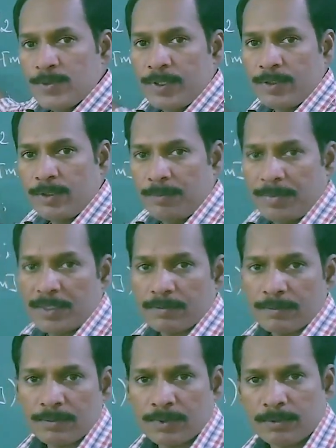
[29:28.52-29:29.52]
we have to
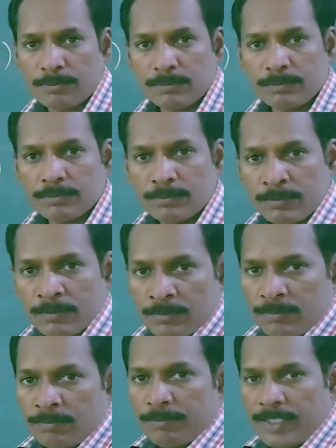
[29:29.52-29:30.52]
repeat from
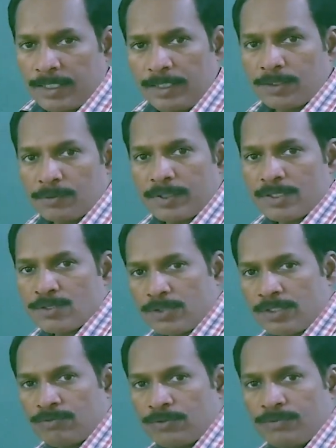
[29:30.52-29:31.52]
beginning to end. So
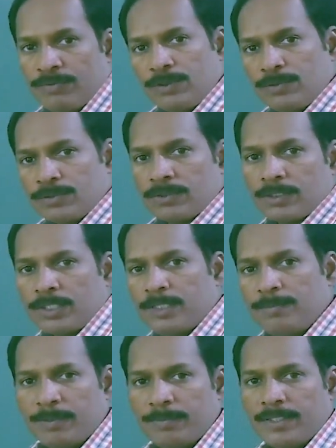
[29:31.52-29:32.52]
therefore we use
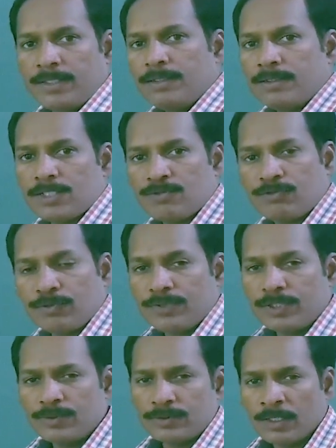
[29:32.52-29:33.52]
keep repeating. Therefore
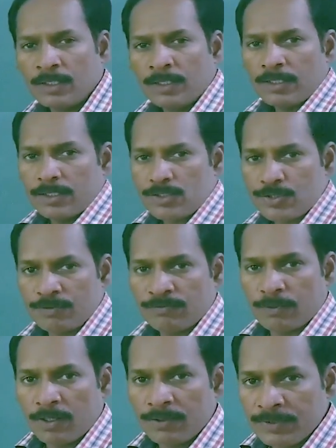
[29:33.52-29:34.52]
we use instead of
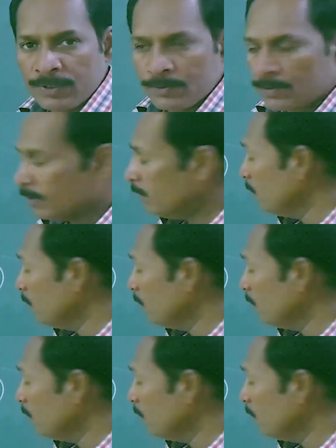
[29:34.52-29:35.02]
for we use the